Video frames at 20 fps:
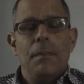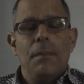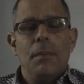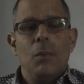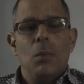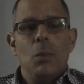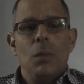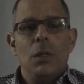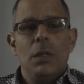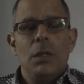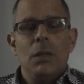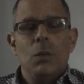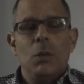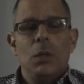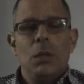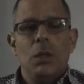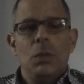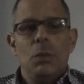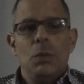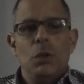
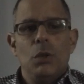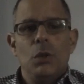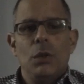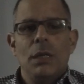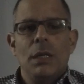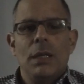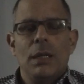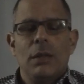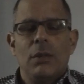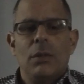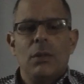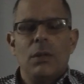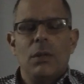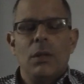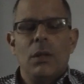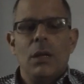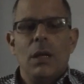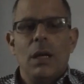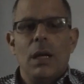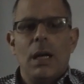We're looking at
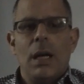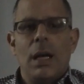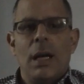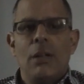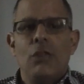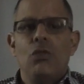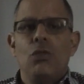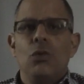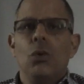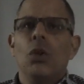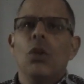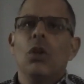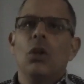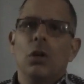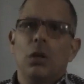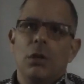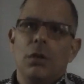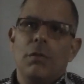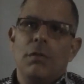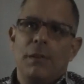how do you
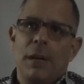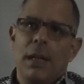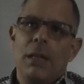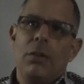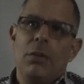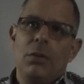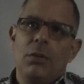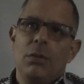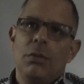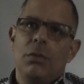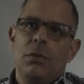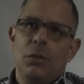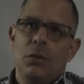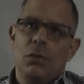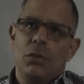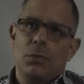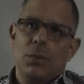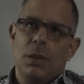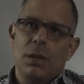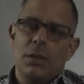unlock value for those
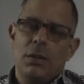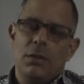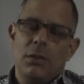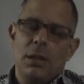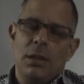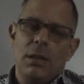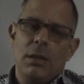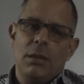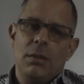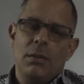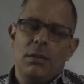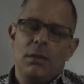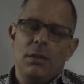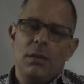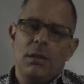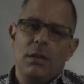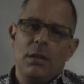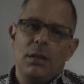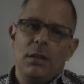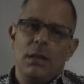rights. And
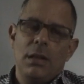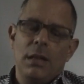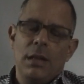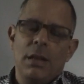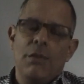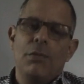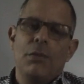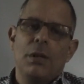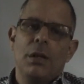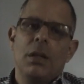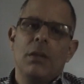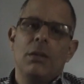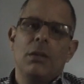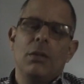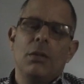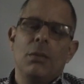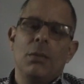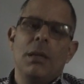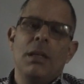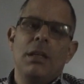in Africa,
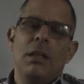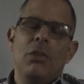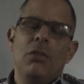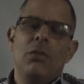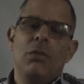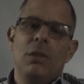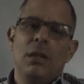the main issue in